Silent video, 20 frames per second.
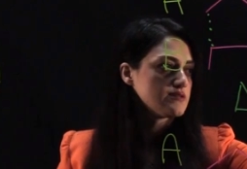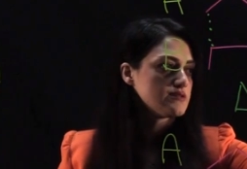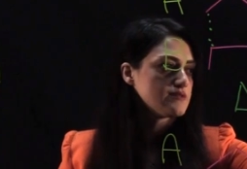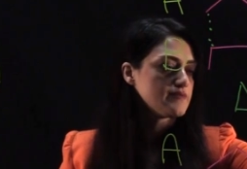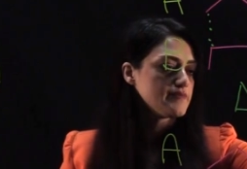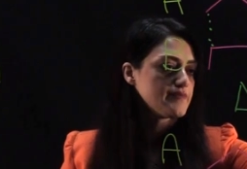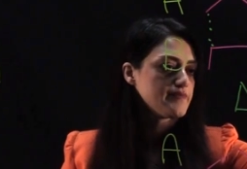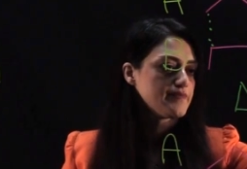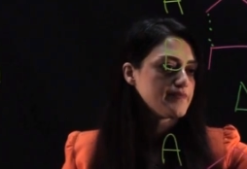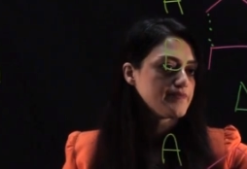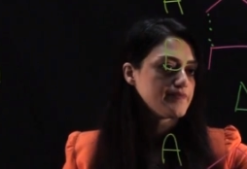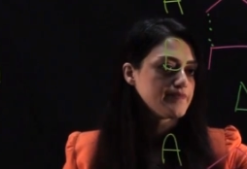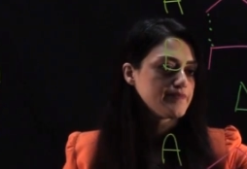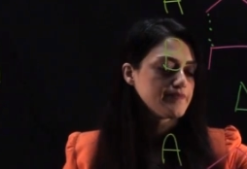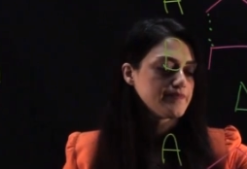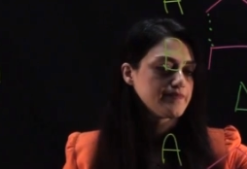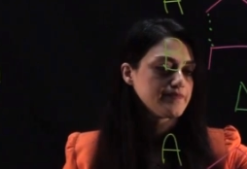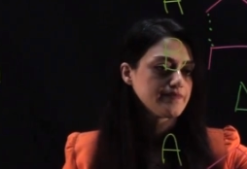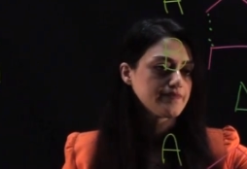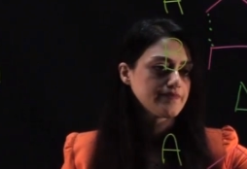
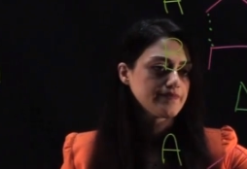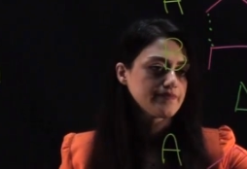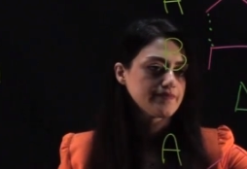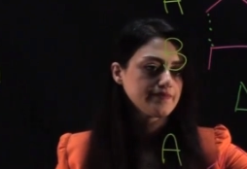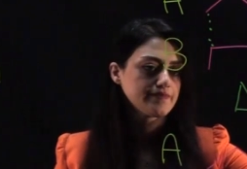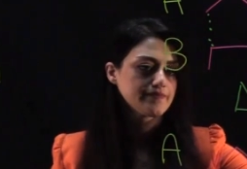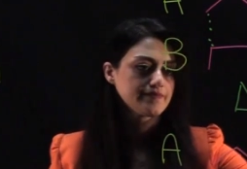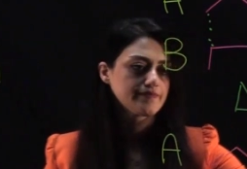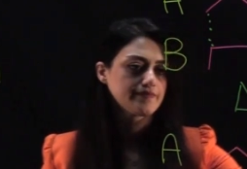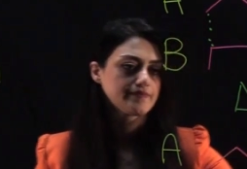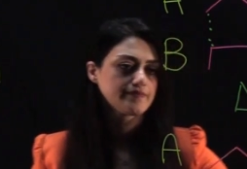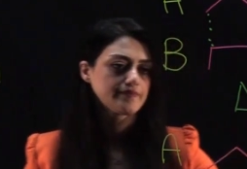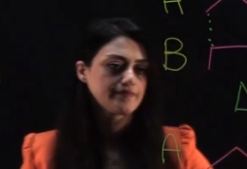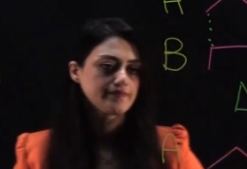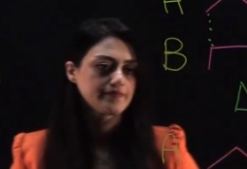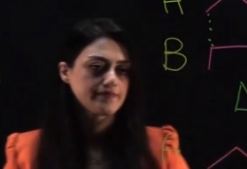No one is speaking in this clip.